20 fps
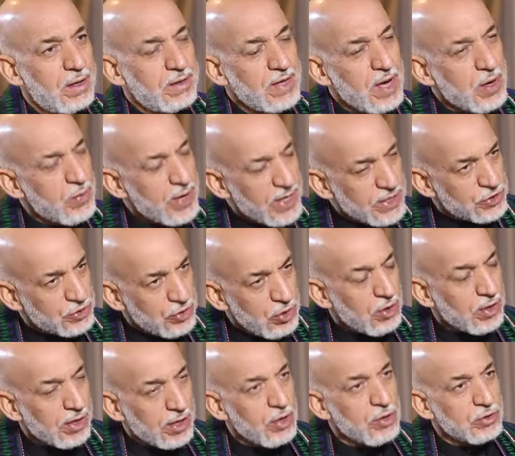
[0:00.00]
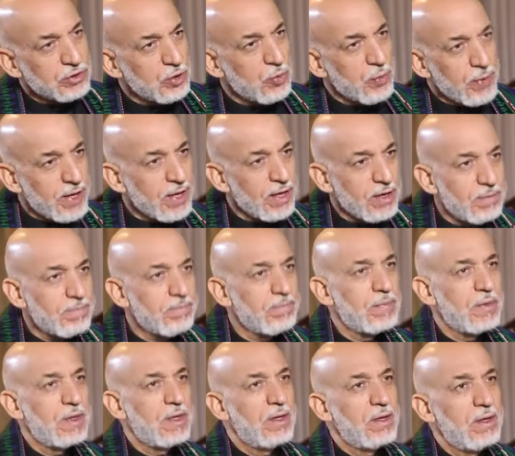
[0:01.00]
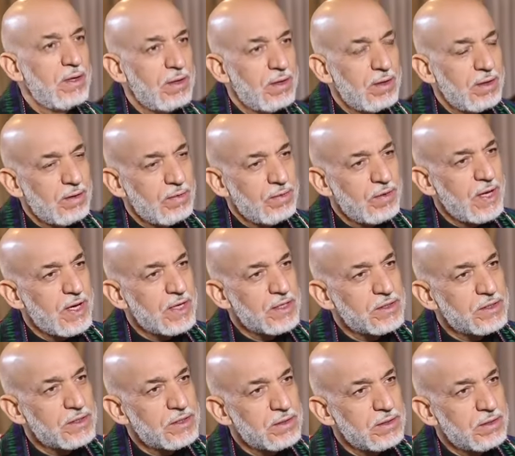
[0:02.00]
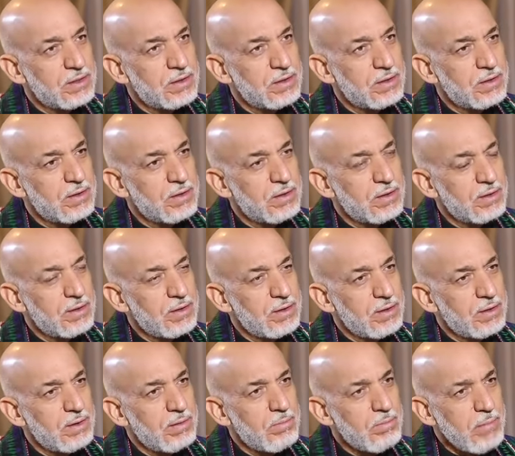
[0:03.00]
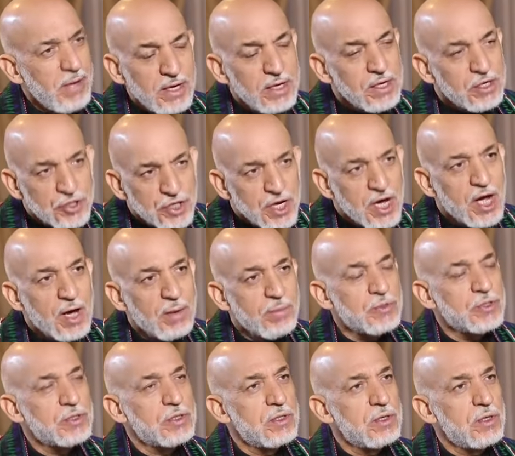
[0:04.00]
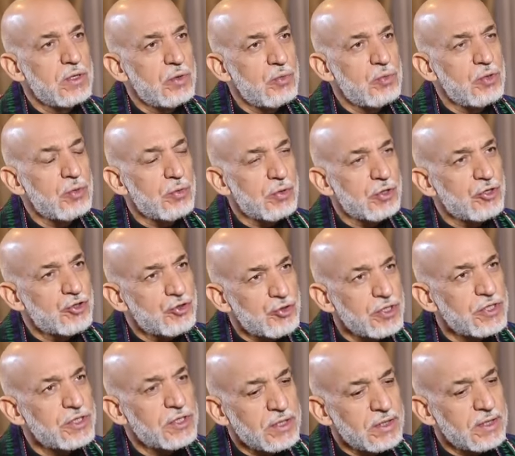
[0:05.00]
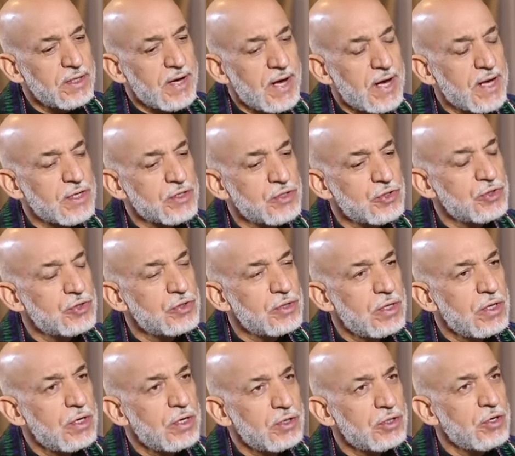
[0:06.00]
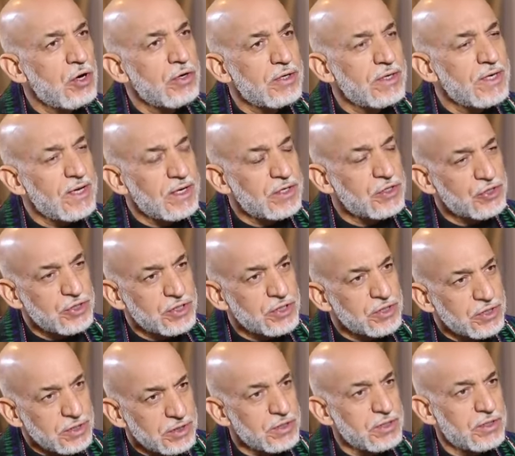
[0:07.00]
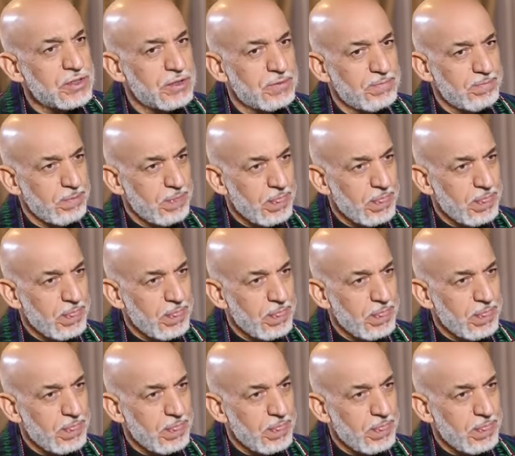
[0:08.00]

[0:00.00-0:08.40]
Now, I saw along the way that many a times we were treated as non-existent,